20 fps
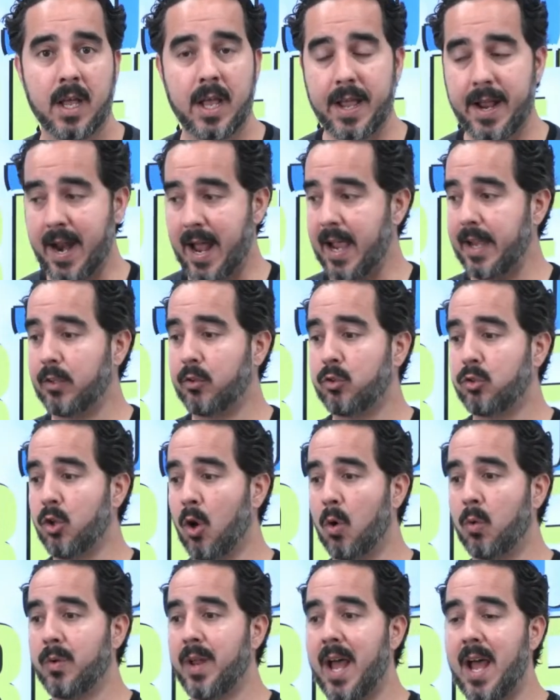and I
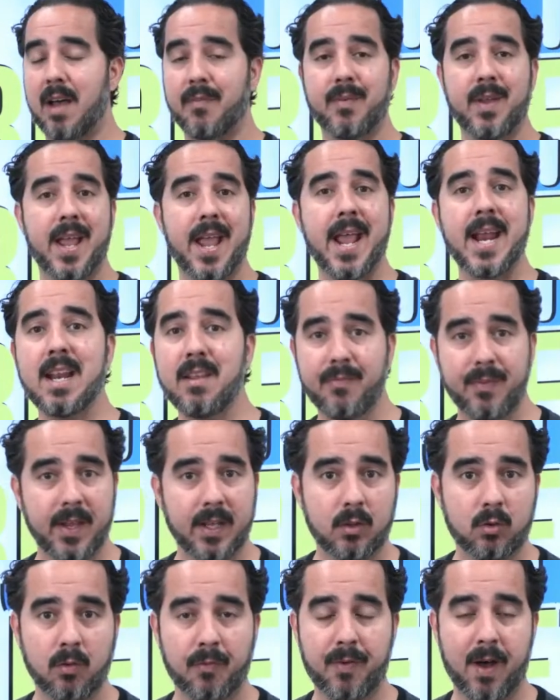don't have anything to